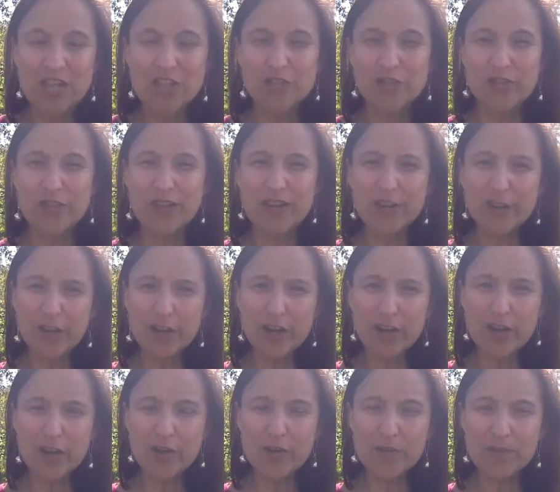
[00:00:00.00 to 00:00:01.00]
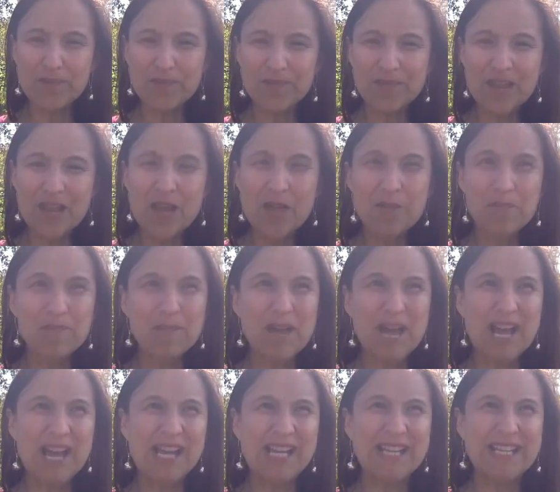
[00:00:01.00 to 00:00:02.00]
So there you go,
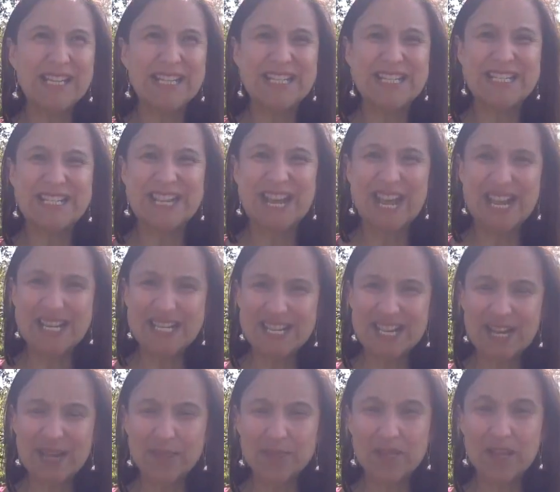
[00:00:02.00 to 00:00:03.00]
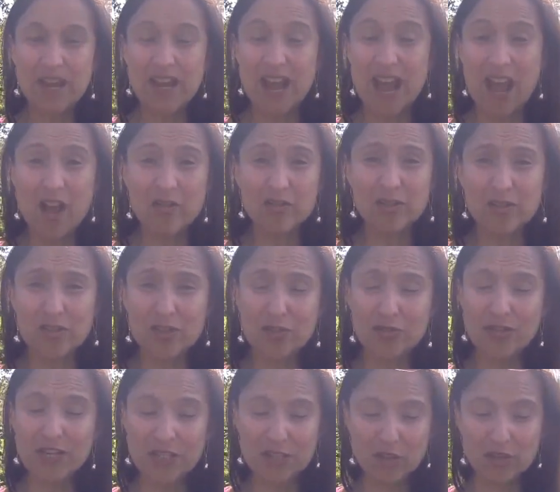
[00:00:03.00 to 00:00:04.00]
my 10 tips on how to
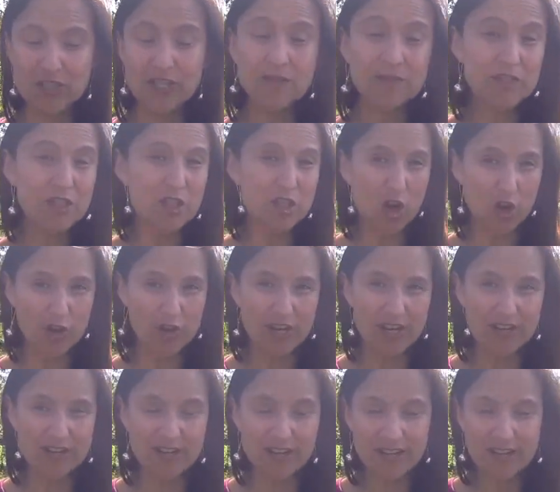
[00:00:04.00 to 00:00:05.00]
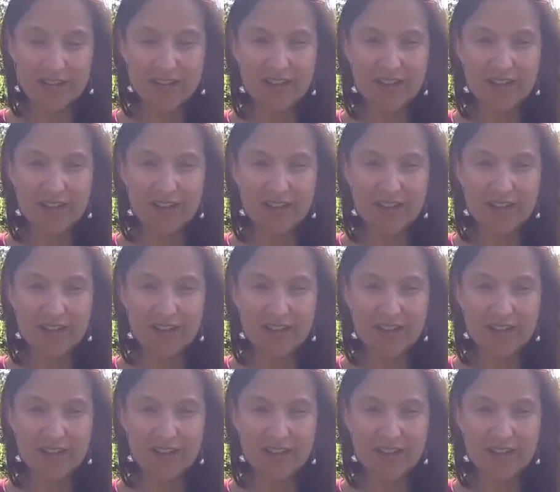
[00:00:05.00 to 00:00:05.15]
get yourself started